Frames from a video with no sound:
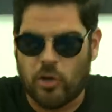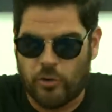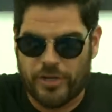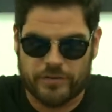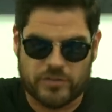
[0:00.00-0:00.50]

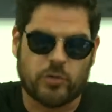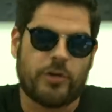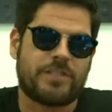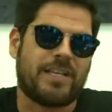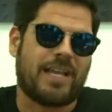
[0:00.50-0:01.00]
coating of
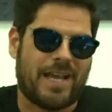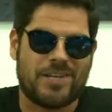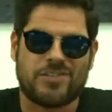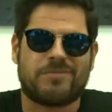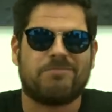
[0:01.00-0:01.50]
sorts and kind
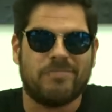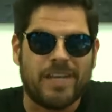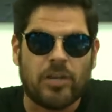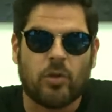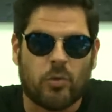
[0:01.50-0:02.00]
of just,
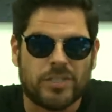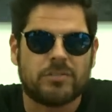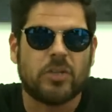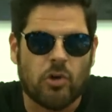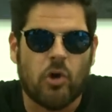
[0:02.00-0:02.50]
in other
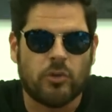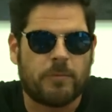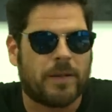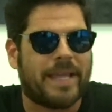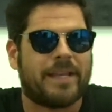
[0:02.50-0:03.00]
words,
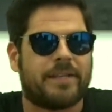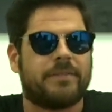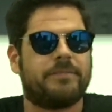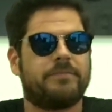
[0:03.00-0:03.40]
gold plated it.